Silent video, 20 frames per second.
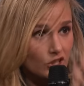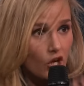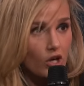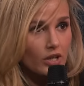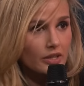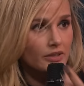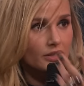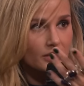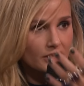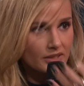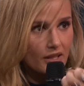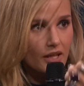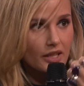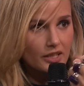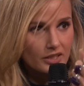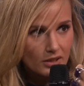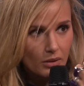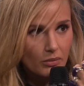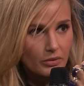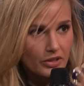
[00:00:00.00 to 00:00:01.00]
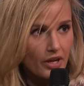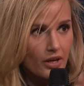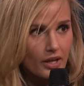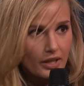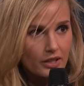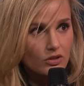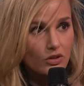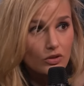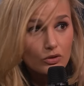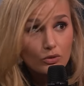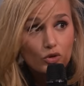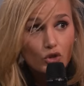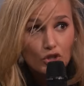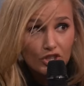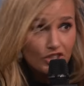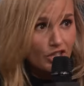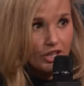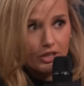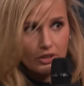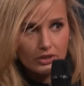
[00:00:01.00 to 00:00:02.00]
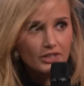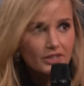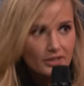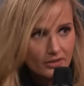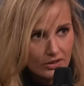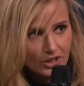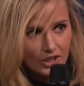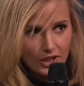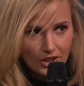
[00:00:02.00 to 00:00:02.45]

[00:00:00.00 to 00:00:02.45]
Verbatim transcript: darkness. Like some. Yeah, like the tears